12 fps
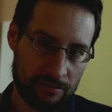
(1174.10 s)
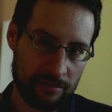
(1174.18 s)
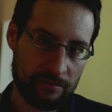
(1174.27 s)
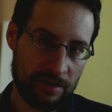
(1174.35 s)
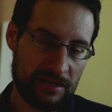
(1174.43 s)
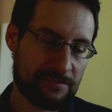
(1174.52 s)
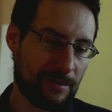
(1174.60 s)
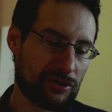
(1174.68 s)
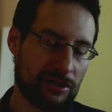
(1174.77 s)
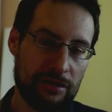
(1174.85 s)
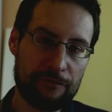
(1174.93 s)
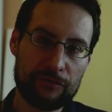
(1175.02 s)

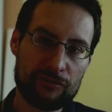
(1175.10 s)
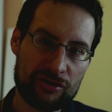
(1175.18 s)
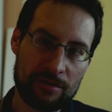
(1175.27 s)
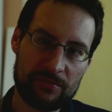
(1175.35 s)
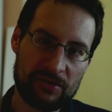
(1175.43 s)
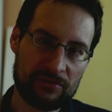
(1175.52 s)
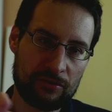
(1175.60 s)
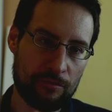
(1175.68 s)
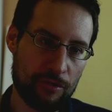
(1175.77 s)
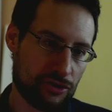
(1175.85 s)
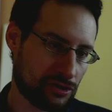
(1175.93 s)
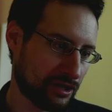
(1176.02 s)
especially if you ship this
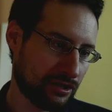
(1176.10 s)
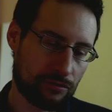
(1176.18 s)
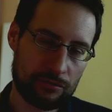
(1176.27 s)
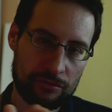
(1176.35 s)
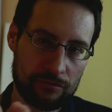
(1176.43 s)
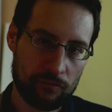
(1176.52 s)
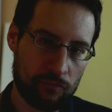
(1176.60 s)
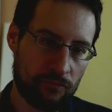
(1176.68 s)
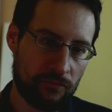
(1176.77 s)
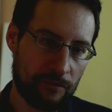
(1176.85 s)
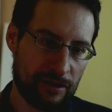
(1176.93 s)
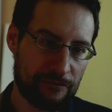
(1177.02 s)
commercially or
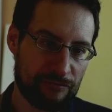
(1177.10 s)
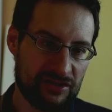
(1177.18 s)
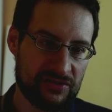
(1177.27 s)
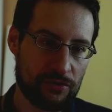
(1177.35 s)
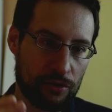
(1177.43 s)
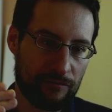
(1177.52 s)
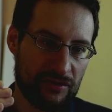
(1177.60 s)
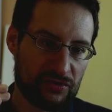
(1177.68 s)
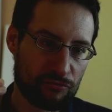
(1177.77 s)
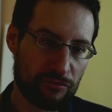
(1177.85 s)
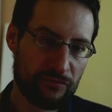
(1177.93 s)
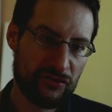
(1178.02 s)
for whatever reasons, always
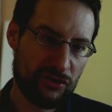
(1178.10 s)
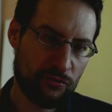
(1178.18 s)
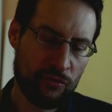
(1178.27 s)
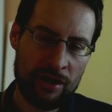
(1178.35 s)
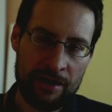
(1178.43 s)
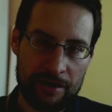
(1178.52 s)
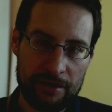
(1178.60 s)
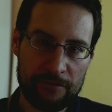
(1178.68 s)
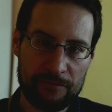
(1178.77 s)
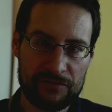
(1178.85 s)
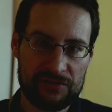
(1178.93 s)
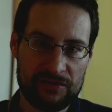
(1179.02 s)
review
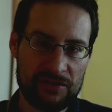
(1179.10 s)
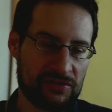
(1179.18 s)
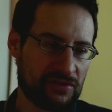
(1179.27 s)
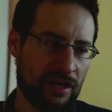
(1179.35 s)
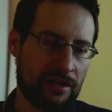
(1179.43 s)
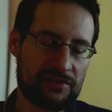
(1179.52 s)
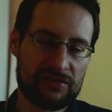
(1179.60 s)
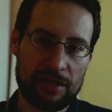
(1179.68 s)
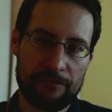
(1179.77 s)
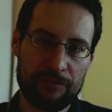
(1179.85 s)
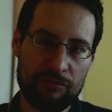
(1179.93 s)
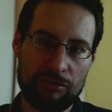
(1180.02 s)
if this
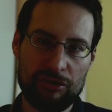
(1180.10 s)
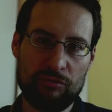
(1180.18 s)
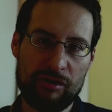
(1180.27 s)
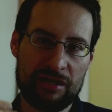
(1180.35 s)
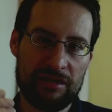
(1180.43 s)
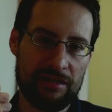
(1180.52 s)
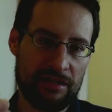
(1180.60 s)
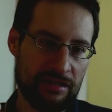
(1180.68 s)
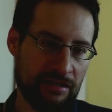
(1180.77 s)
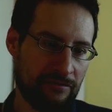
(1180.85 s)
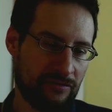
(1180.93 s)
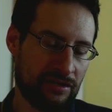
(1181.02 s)
stuff you are doing
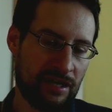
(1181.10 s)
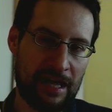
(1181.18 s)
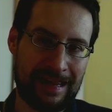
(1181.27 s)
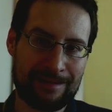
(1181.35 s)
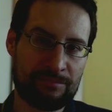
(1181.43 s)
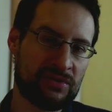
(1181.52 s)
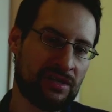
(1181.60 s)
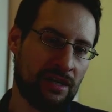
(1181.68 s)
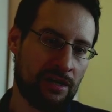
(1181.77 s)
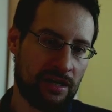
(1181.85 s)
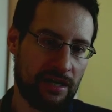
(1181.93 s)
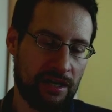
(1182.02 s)
even helps,
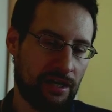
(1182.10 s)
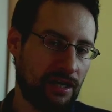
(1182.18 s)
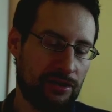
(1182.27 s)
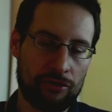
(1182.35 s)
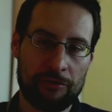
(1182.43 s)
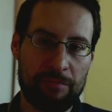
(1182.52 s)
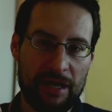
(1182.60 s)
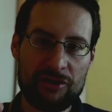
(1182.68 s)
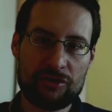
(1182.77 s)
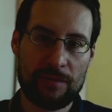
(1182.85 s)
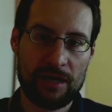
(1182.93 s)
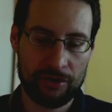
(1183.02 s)
and not
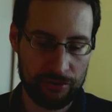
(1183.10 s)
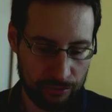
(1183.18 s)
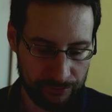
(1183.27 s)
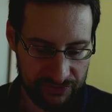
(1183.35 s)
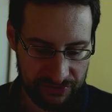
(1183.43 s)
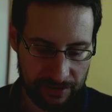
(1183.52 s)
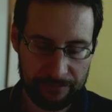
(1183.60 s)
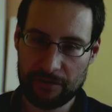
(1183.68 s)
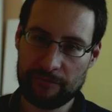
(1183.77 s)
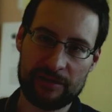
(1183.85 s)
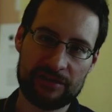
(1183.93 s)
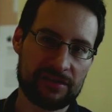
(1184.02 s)
benchmark your own stuff.
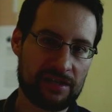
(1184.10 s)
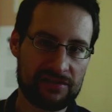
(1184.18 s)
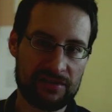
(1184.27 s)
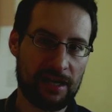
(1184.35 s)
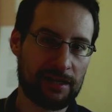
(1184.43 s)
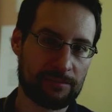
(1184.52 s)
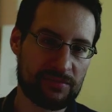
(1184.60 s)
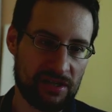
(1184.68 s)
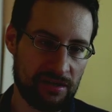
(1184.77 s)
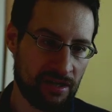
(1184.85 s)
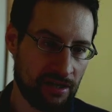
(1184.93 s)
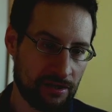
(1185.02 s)
If it doesn't help,
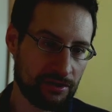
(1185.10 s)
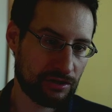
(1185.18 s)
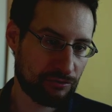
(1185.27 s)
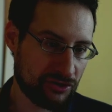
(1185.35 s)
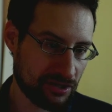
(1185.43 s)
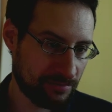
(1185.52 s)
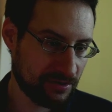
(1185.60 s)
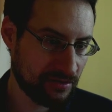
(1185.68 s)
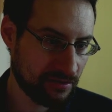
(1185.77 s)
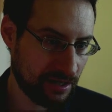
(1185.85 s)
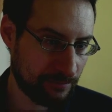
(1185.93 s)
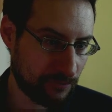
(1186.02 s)
then don't ship it,
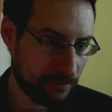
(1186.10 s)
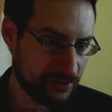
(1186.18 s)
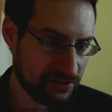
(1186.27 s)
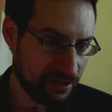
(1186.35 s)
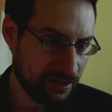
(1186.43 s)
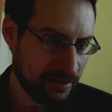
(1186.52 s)
obviously.